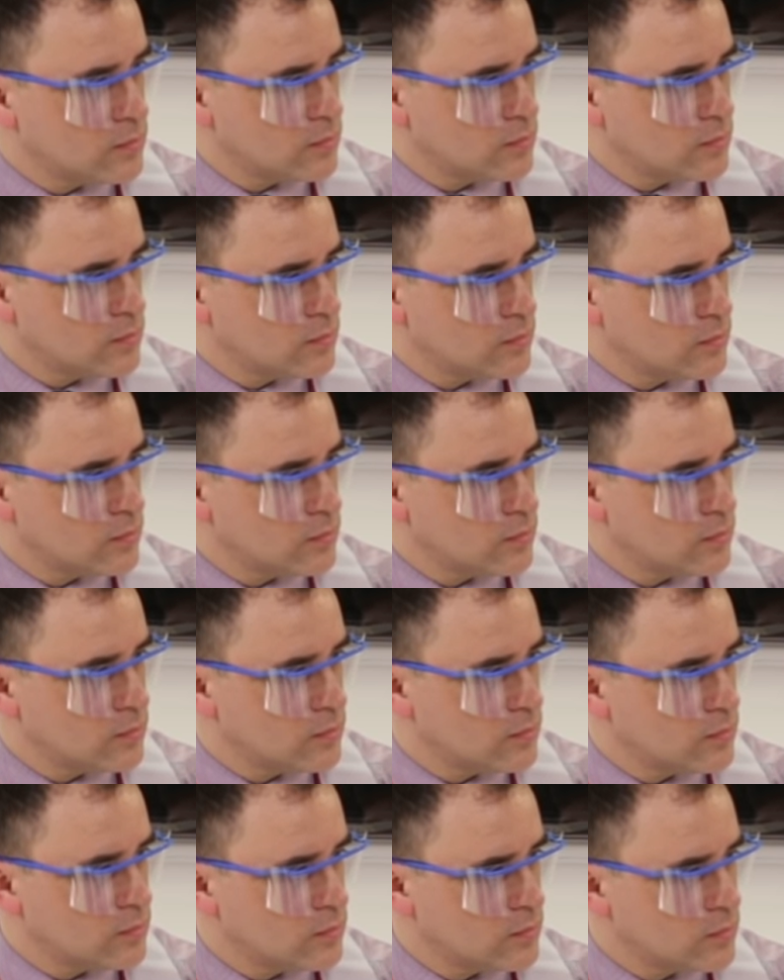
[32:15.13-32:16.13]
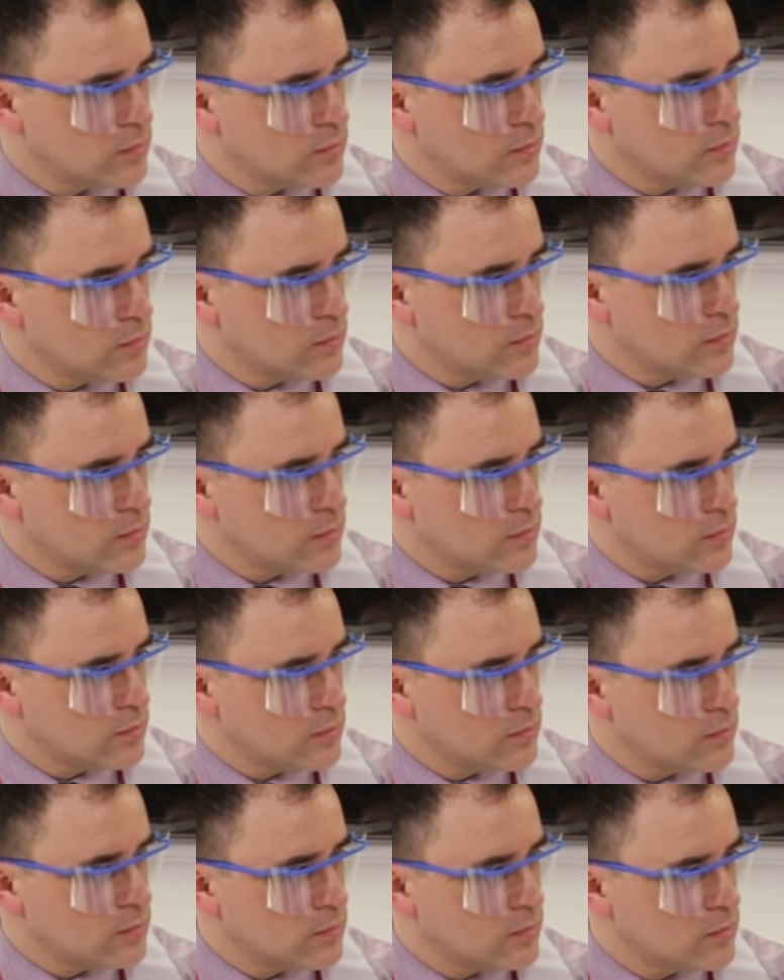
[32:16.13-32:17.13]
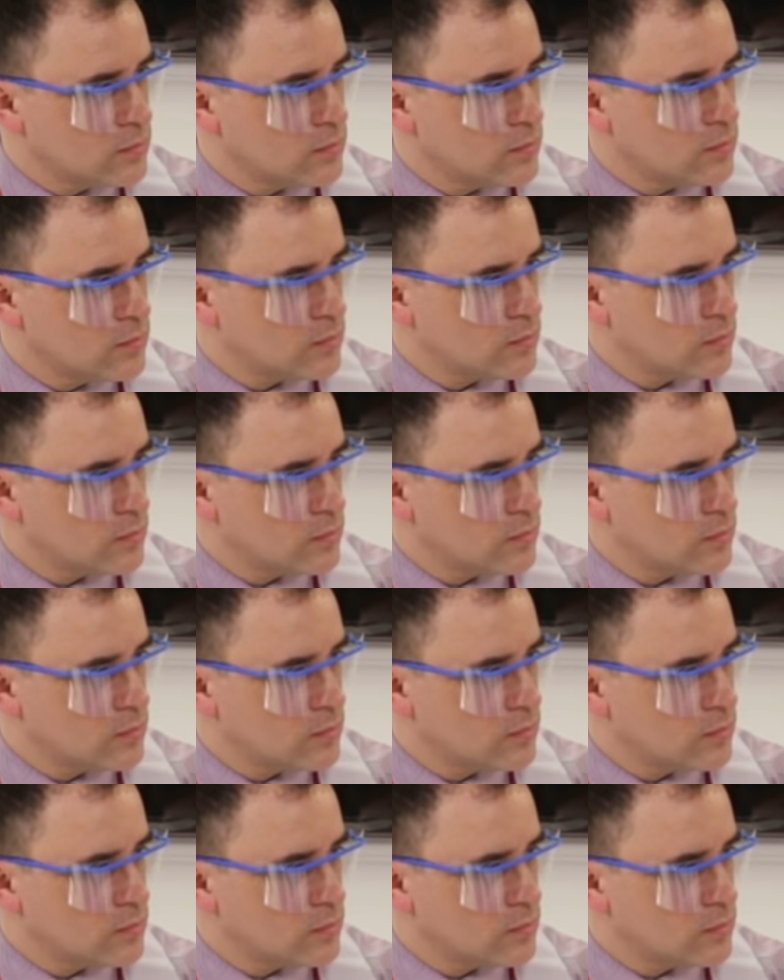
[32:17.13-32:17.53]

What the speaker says: The person shown says nothing.